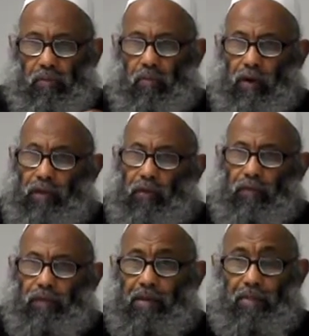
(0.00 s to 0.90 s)
One
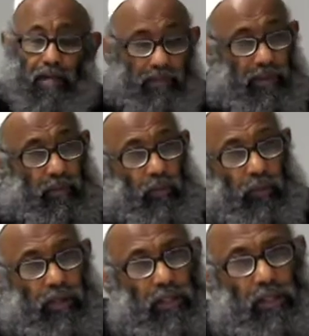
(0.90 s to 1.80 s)
of them might be
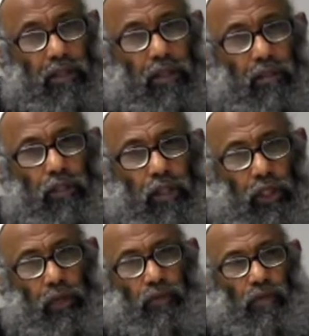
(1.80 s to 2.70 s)
more
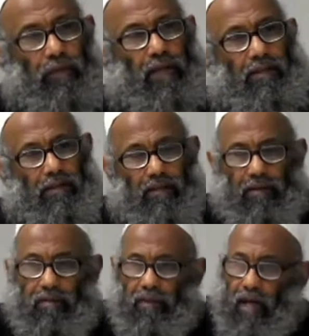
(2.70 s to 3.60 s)
skillful than
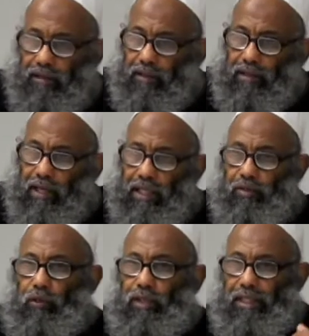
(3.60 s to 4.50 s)
the other, has
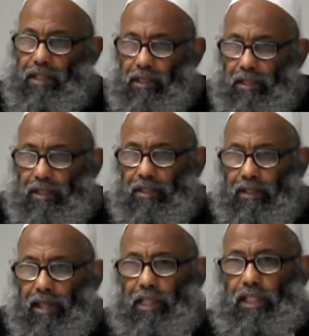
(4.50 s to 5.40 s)
more skills
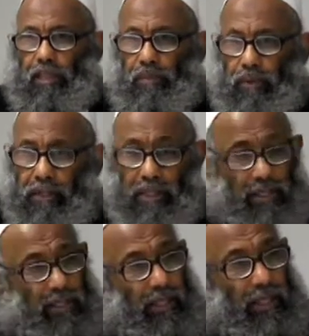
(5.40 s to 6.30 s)
and experience,